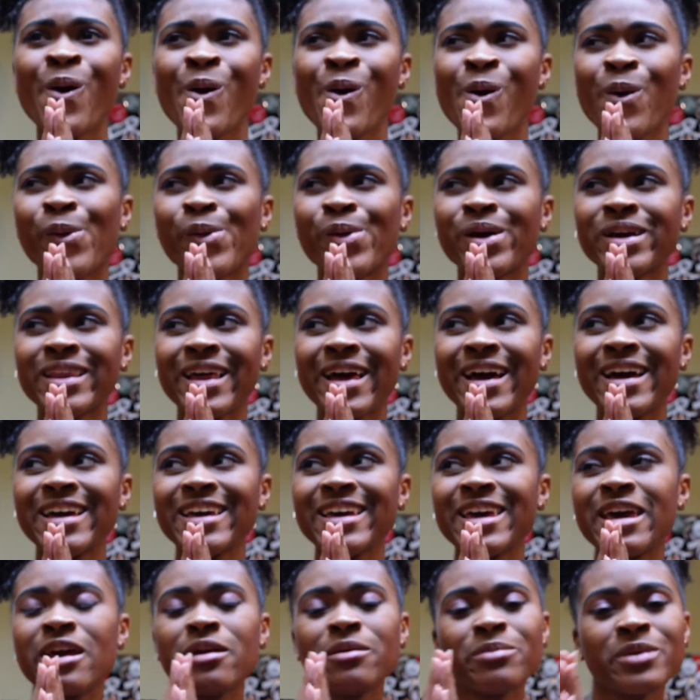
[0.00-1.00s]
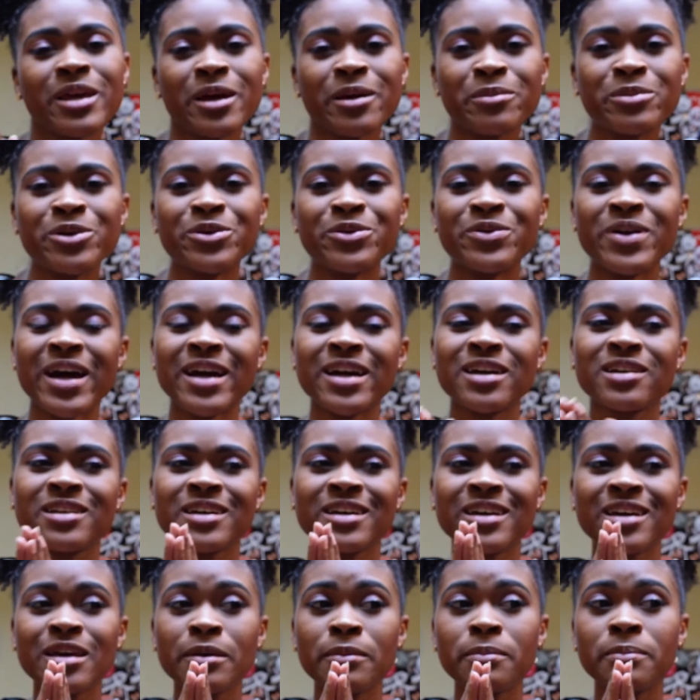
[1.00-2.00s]
or like hit me up
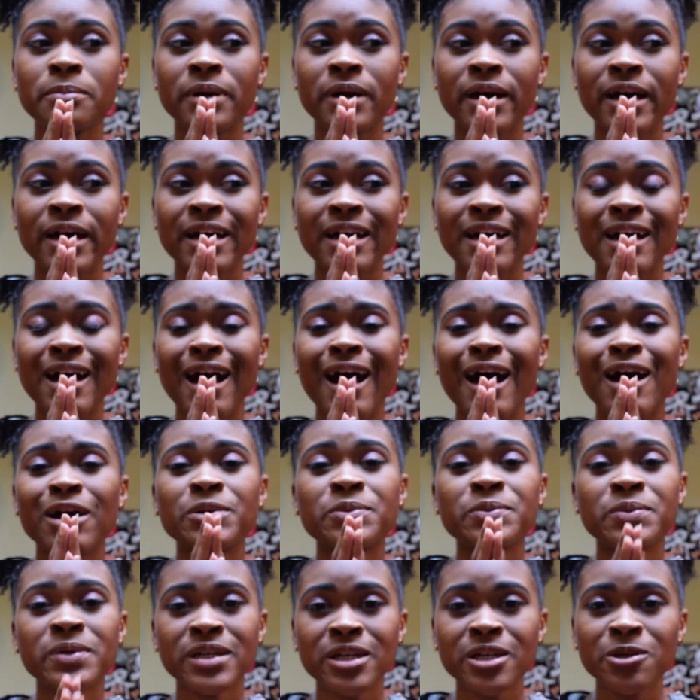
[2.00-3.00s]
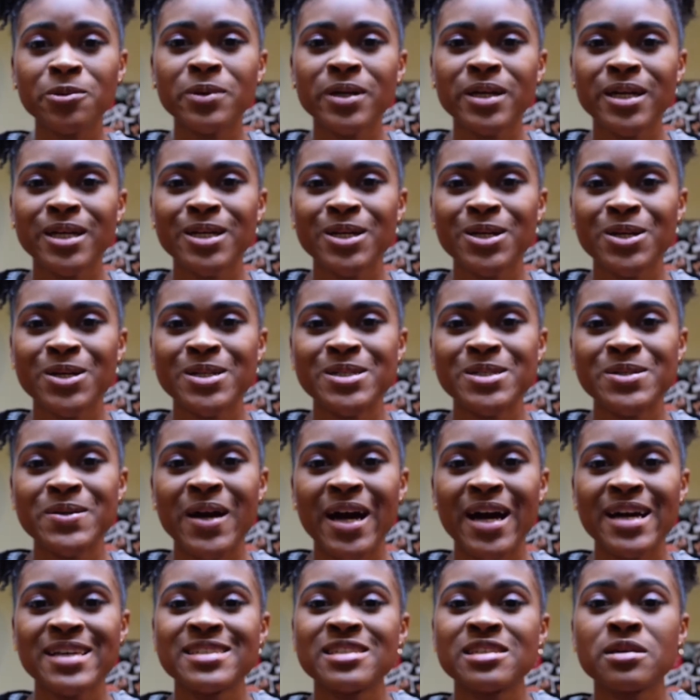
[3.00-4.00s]
directly, but I really want to encourage you
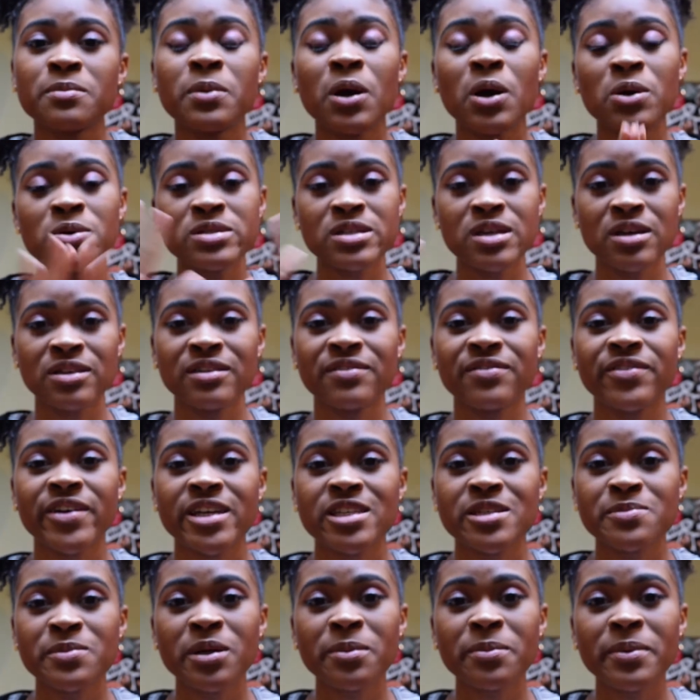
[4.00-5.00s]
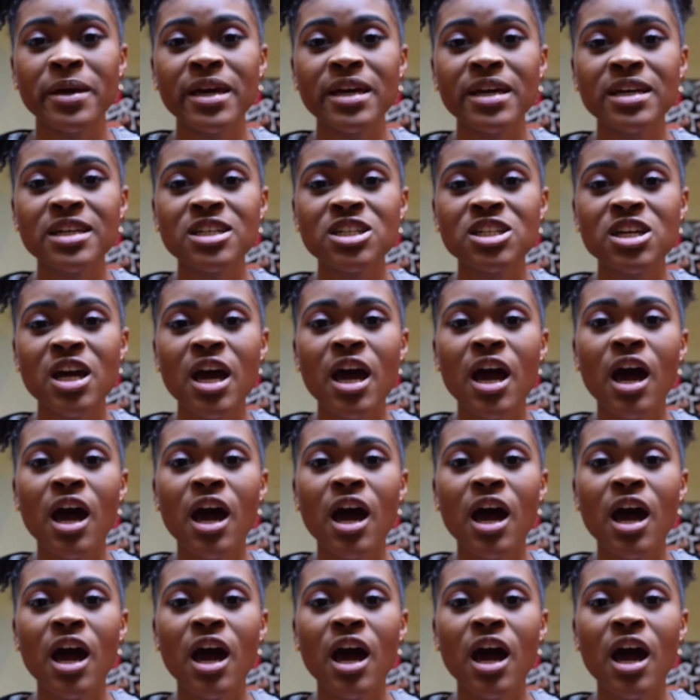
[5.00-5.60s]
guys to post on the Facebook page,